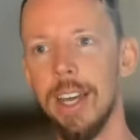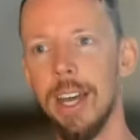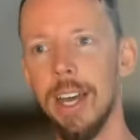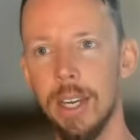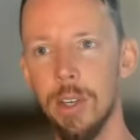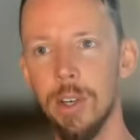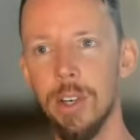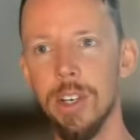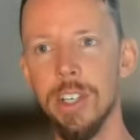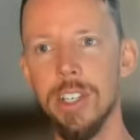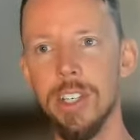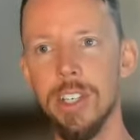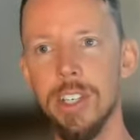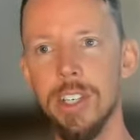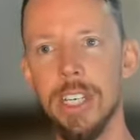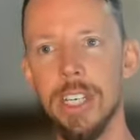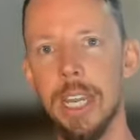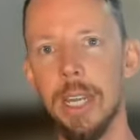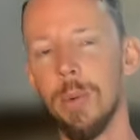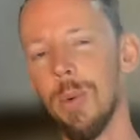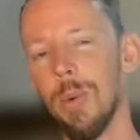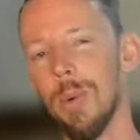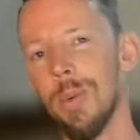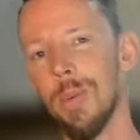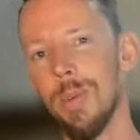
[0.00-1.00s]
You're
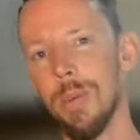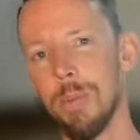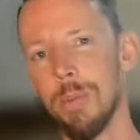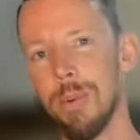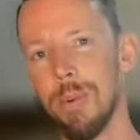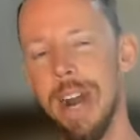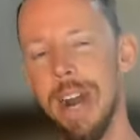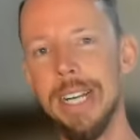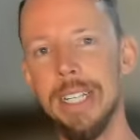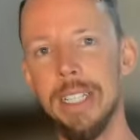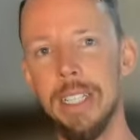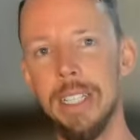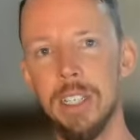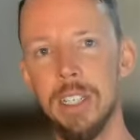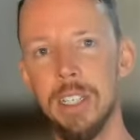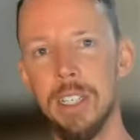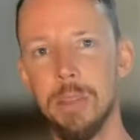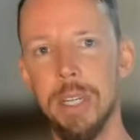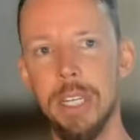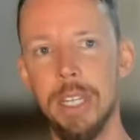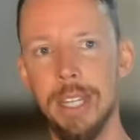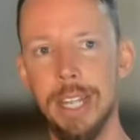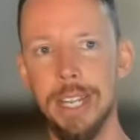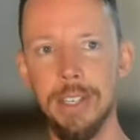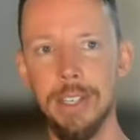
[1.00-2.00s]
saying, practically
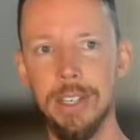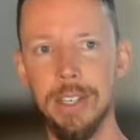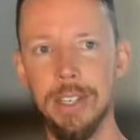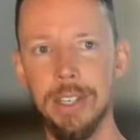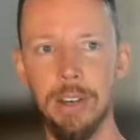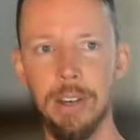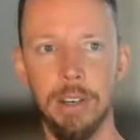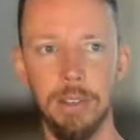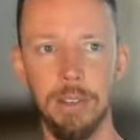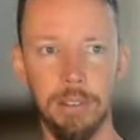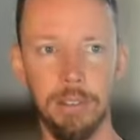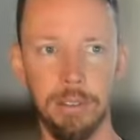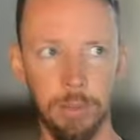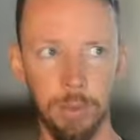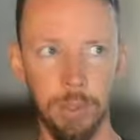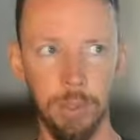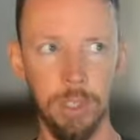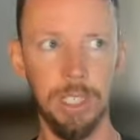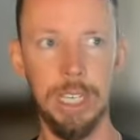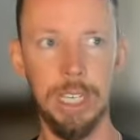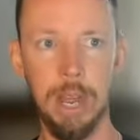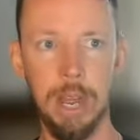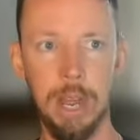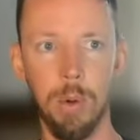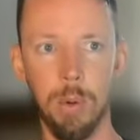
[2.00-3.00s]
speaking, that's not
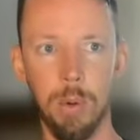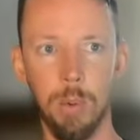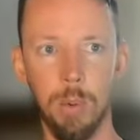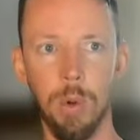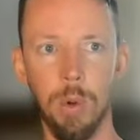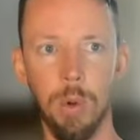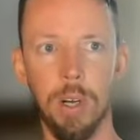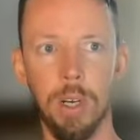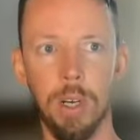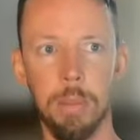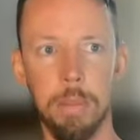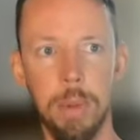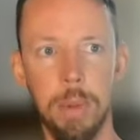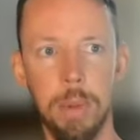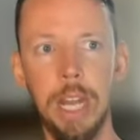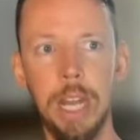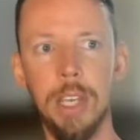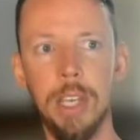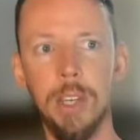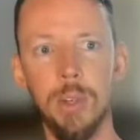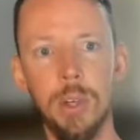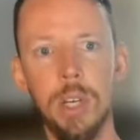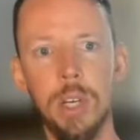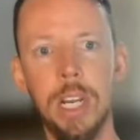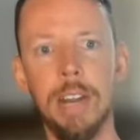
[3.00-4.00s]
really how it would work, but
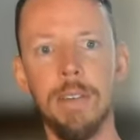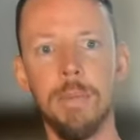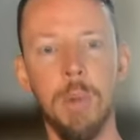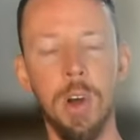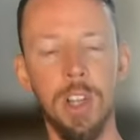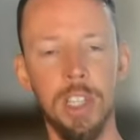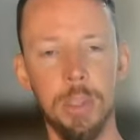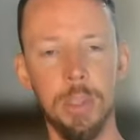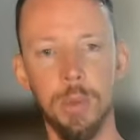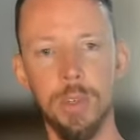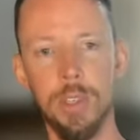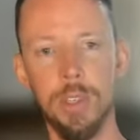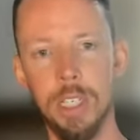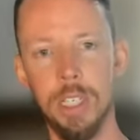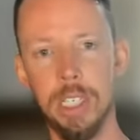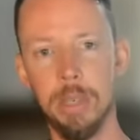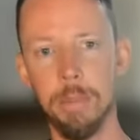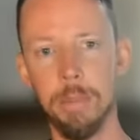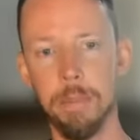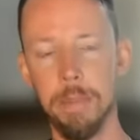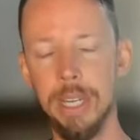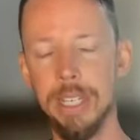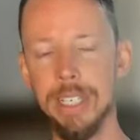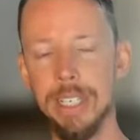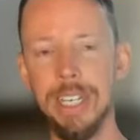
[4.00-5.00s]
you could have multiple
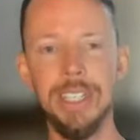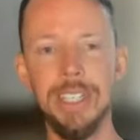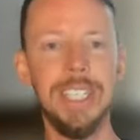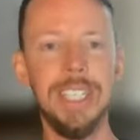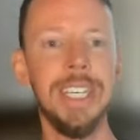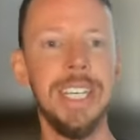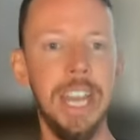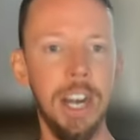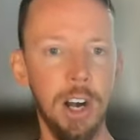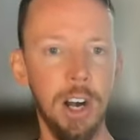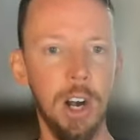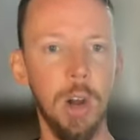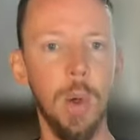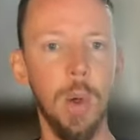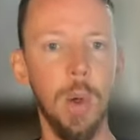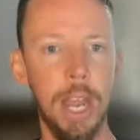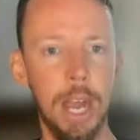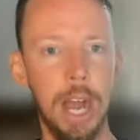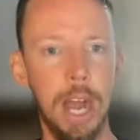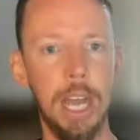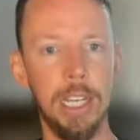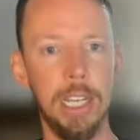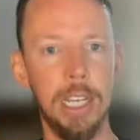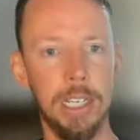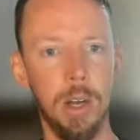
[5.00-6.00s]
systems. Essentially, narrow
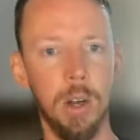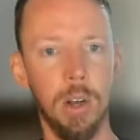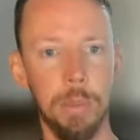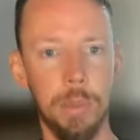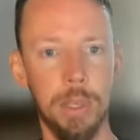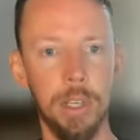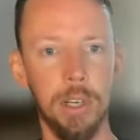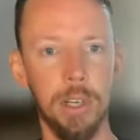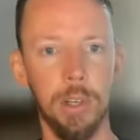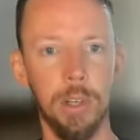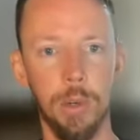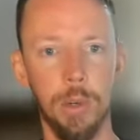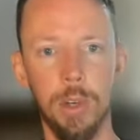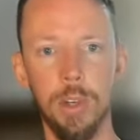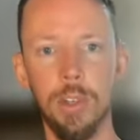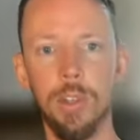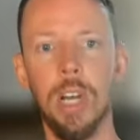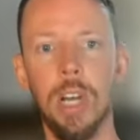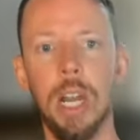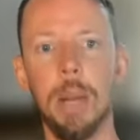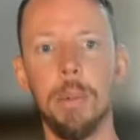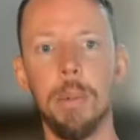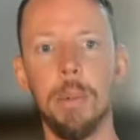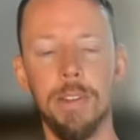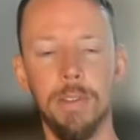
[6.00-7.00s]
AI is how I'm hearing you
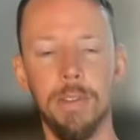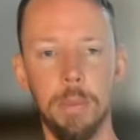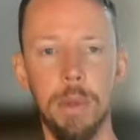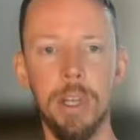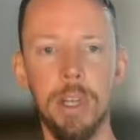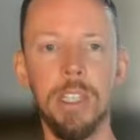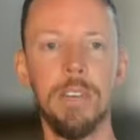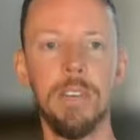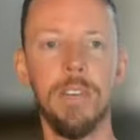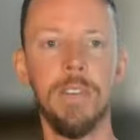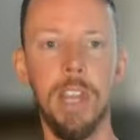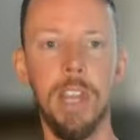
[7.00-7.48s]
describe it. You have a bunch of